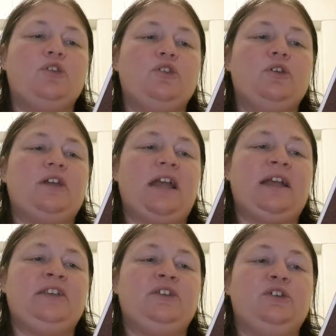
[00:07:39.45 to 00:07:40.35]
you
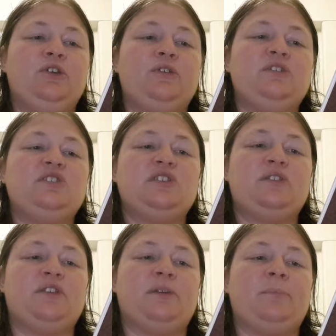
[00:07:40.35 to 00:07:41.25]
can use
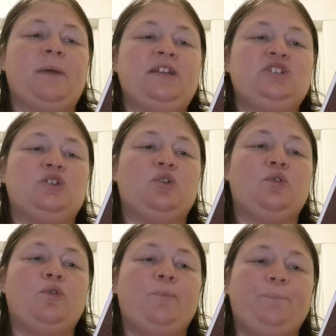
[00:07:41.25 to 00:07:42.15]
the
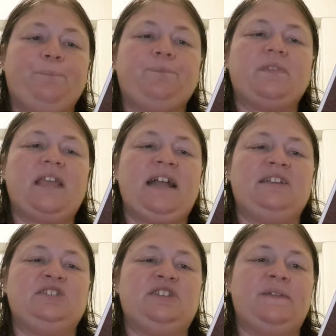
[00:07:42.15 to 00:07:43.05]
magical
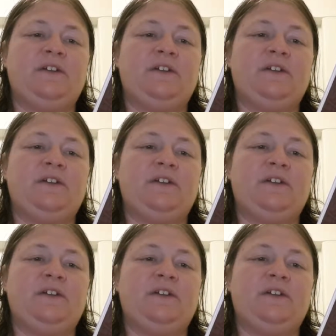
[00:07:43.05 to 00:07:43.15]
and